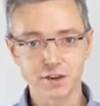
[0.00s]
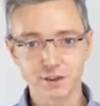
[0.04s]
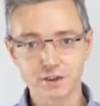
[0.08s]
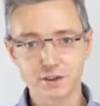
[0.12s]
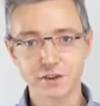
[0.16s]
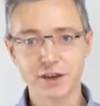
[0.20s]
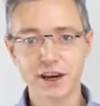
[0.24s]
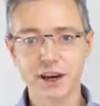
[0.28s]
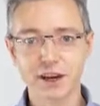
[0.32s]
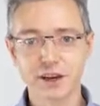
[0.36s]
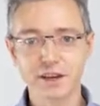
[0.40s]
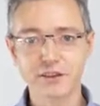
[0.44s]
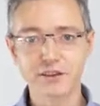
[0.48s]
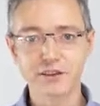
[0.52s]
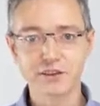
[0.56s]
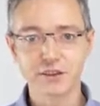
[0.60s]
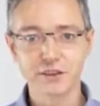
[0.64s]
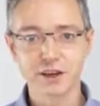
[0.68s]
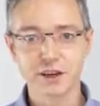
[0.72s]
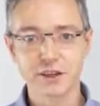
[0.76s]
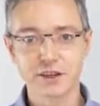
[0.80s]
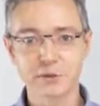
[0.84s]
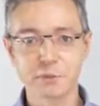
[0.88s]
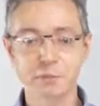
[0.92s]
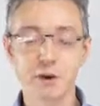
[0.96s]
trait,
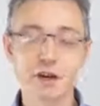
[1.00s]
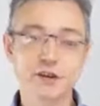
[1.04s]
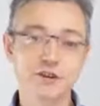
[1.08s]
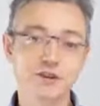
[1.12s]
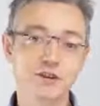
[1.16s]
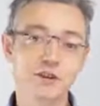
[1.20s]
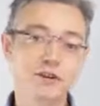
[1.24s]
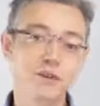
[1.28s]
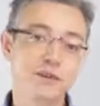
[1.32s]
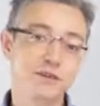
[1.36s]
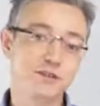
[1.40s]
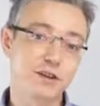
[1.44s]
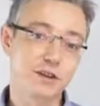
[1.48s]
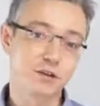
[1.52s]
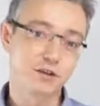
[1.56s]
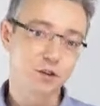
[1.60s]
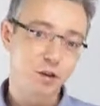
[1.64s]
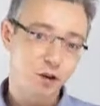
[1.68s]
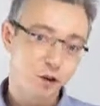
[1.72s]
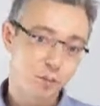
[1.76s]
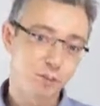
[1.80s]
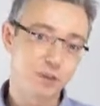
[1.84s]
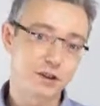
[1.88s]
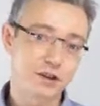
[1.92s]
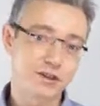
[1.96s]
especially the
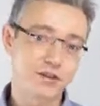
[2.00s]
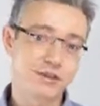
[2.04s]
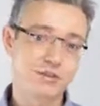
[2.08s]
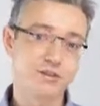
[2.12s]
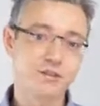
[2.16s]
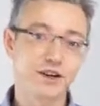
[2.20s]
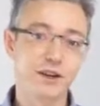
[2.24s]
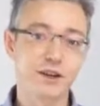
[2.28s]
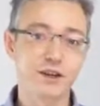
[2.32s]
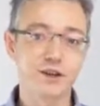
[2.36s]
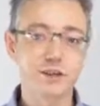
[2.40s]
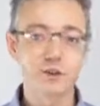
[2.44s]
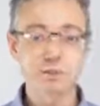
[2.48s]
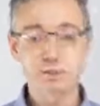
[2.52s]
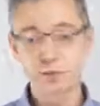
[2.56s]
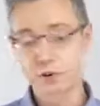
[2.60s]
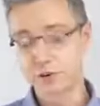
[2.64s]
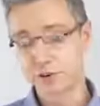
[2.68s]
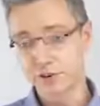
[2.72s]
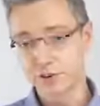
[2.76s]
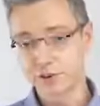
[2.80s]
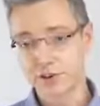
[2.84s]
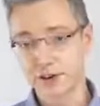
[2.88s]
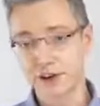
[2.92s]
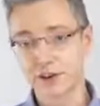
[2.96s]
complex traits,
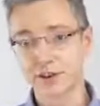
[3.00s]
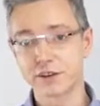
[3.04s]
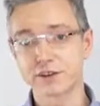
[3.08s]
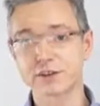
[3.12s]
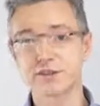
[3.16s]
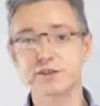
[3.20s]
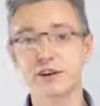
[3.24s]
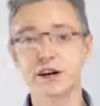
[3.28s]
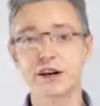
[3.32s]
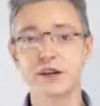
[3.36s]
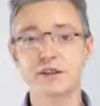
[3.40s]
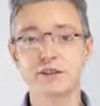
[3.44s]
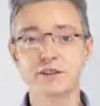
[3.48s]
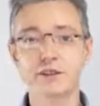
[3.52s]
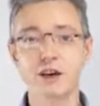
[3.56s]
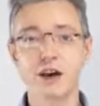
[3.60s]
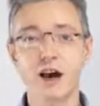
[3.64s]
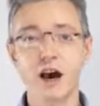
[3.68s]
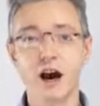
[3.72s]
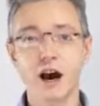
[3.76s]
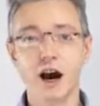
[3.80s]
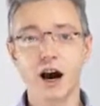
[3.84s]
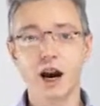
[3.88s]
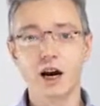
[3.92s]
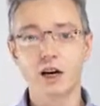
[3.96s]
polygenic traits,
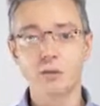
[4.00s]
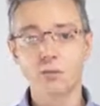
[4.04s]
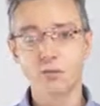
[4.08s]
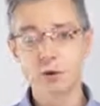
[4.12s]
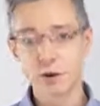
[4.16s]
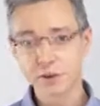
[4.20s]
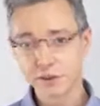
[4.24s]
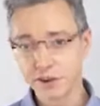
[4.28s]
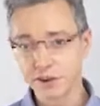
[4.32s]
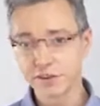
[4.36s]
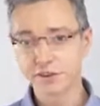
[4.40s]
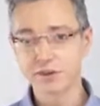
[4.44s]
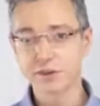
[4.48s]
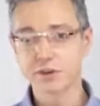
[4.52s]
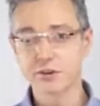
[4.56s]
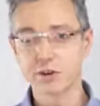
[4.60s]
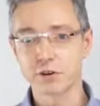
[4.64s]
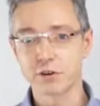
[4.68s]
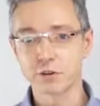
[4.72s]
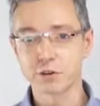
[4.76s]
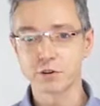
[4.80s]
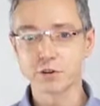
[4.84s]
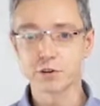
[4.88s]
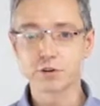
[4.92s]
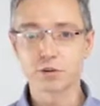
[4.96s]
are both under the
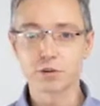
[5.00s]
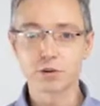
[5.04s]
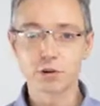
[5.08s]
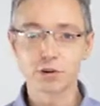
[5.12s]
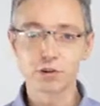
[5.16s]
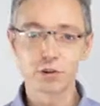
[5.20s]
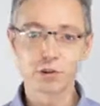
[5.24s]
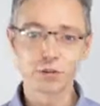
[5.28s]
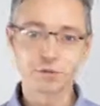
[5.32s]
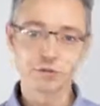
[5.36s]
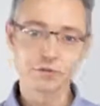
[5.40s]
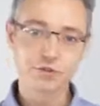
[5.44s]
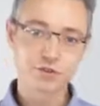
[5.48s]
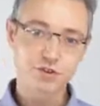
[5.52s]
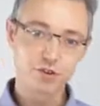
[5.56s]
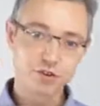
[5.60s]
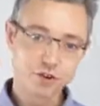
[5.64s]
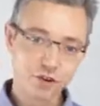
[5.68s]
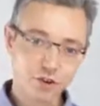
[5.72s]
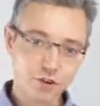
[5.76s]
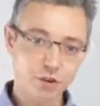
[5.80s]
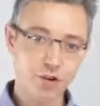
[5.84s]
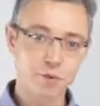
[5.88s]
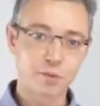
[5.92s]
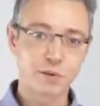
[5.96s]
control of
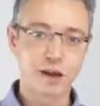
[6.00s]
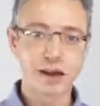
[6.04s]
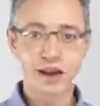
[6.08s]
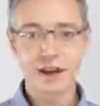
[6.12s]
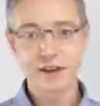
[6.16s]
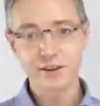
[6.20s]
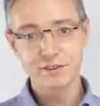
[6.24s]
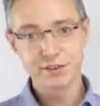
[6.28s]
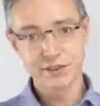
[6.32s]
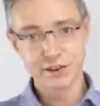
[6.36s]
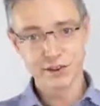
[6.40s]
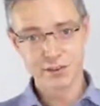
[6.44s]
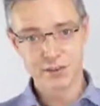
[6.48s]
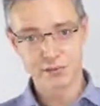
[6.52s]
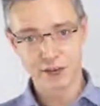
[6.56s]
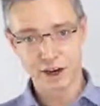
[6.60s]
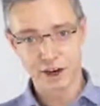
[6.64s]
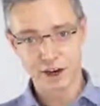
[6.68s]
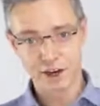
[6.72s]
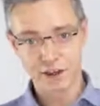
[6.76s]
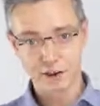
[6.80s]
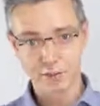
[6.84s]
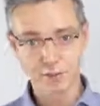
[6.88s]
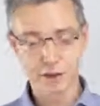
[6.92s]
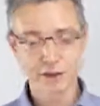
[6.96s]
genome and the
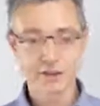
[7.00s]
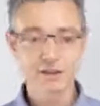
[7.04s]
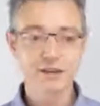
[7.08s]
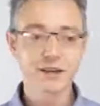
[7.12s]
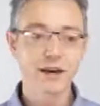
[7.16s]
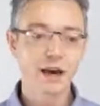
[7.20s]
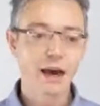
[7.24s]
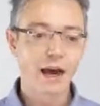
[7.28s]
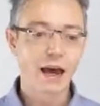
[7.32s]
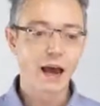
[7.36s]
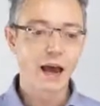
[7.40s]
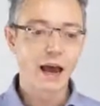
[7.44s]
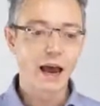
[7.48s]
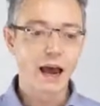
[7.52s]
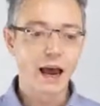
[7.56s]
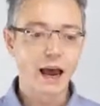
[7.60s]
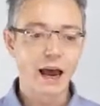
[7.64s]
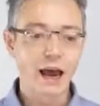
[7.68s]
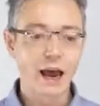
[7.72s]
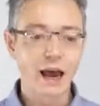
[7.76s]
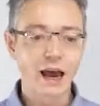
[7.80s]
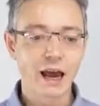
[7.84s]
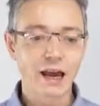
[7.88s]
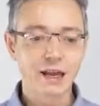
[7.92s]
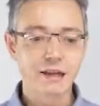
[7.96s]
environment,
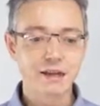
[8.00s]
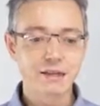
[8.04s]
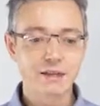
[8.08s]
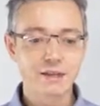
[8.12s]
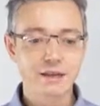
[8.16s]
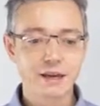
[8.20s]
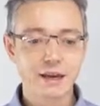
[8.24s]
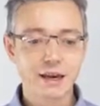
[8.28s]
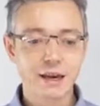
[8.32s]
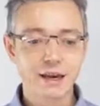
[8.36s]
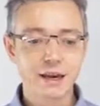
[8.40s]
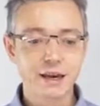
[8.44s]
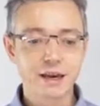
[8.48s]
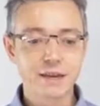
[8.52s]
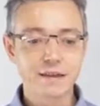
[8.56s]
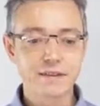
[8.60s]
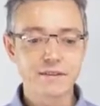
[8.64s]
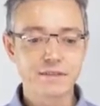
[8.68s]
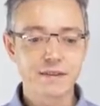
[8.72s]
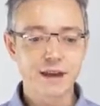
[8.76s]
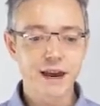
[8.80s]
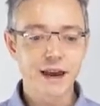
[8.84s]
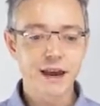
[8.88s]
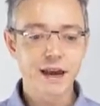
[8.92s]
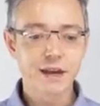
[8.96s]
and in
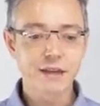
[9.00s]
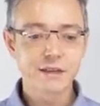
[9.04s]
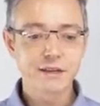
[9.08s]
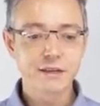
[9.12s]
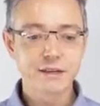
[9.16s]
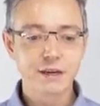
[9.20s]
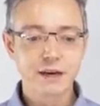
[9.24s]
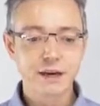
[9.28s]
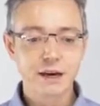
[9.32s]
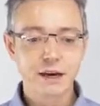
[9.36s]
that